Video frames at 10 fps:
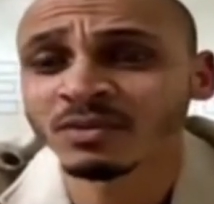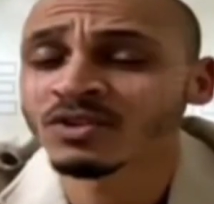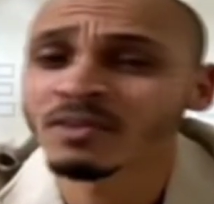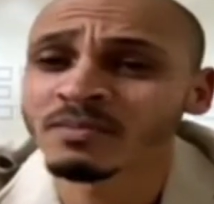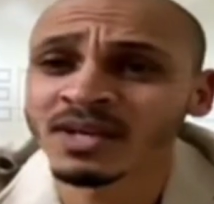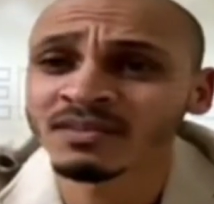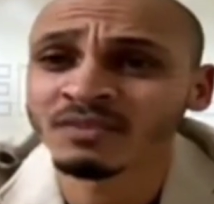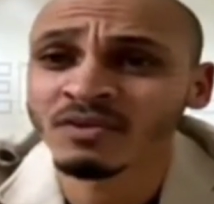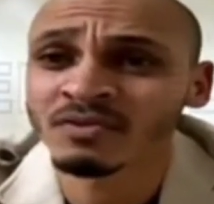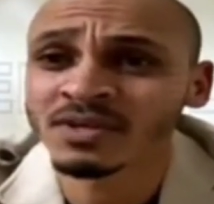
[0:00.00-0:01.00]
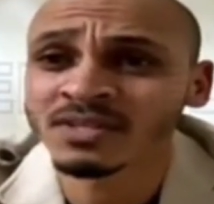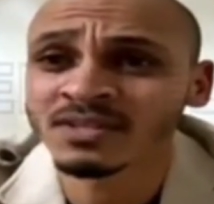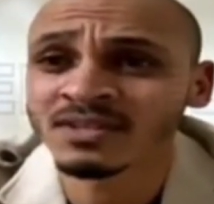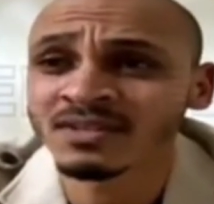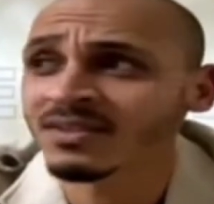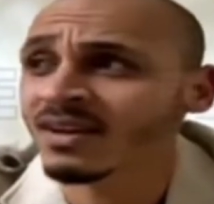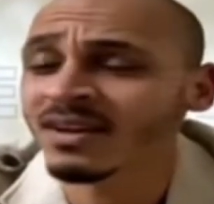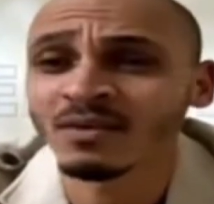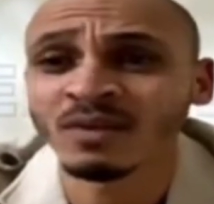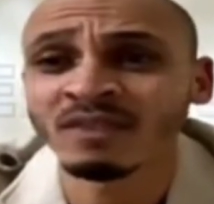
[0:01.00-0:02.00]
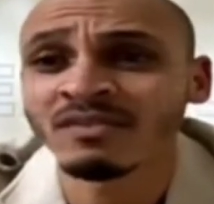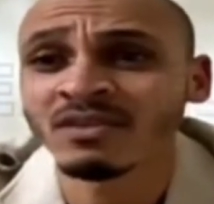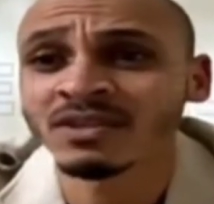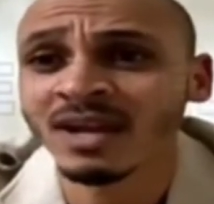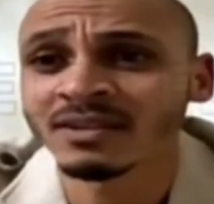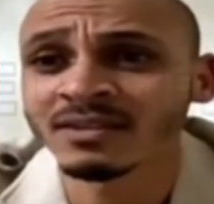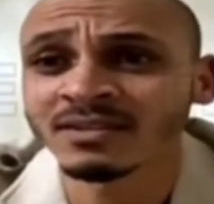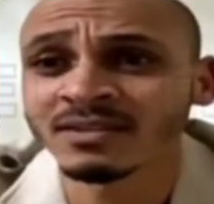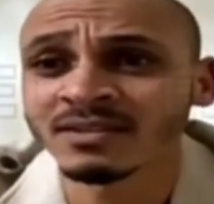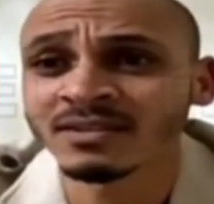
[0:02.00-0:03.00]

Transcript: We dominate for a reason. We are very talented.